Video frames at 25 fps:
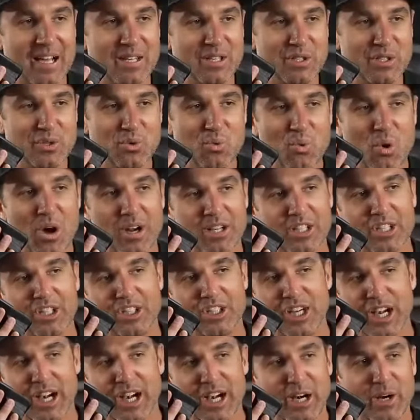you want to
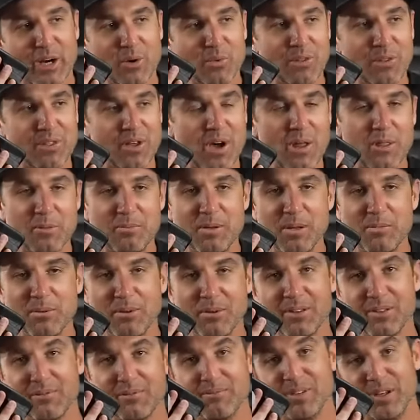share with all the people